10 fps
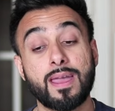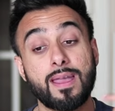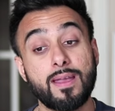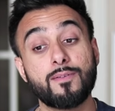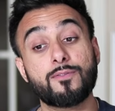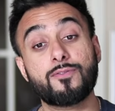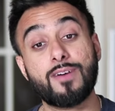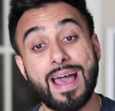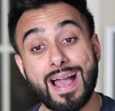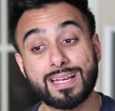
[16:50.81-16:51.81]
In
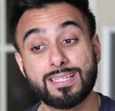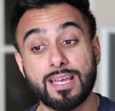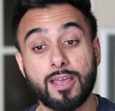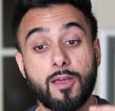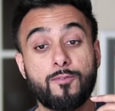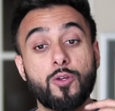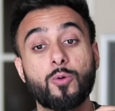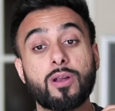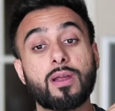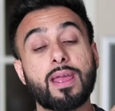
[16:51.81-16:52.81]
fact, if you
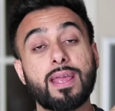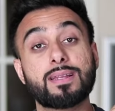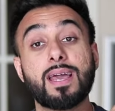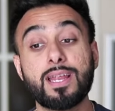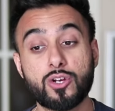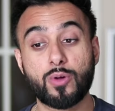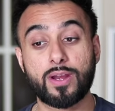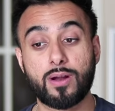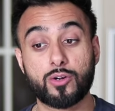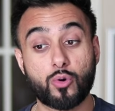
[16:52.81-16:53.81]
were a
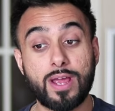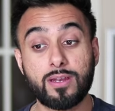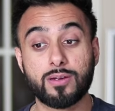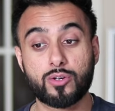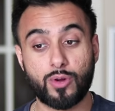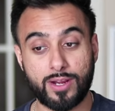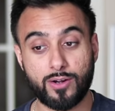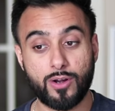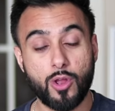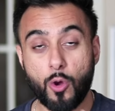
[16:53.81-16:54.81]
trend
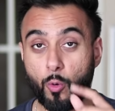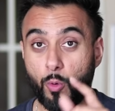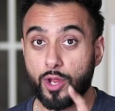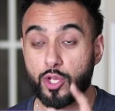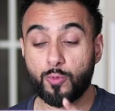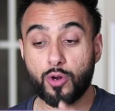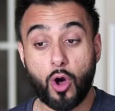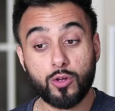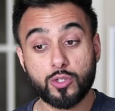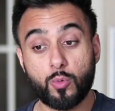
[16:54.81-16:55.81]
trader, what you would
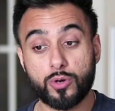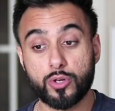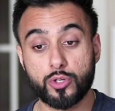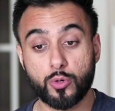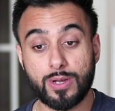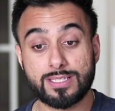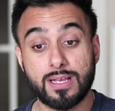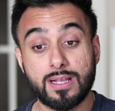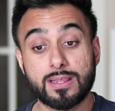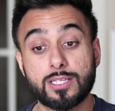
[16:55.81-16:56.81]
also want to do is
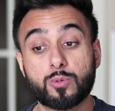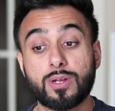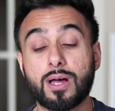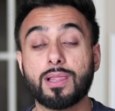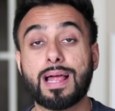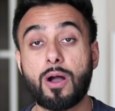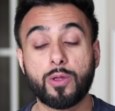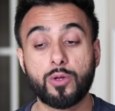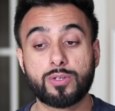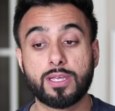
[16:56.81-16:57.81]
this would allow
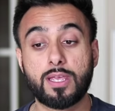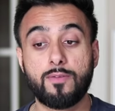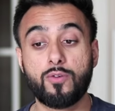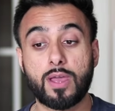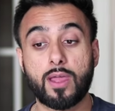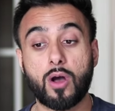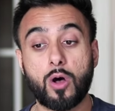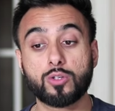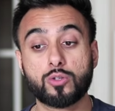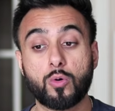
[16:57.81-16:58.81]
you to give you a
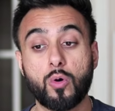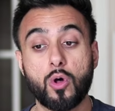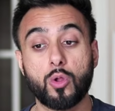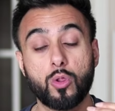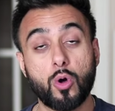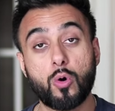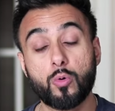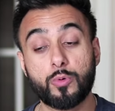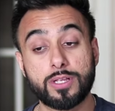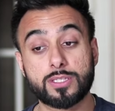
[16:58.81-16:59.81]
also low
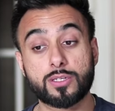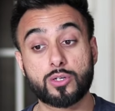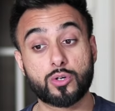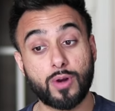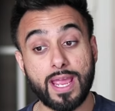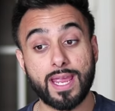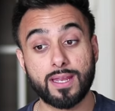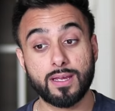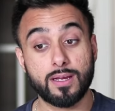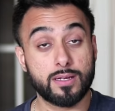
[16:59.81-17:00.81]
risk
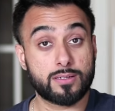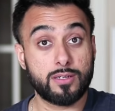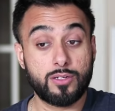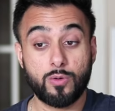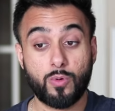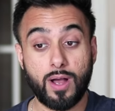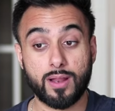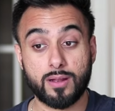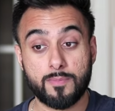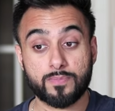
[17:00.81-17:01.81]
trade to do what?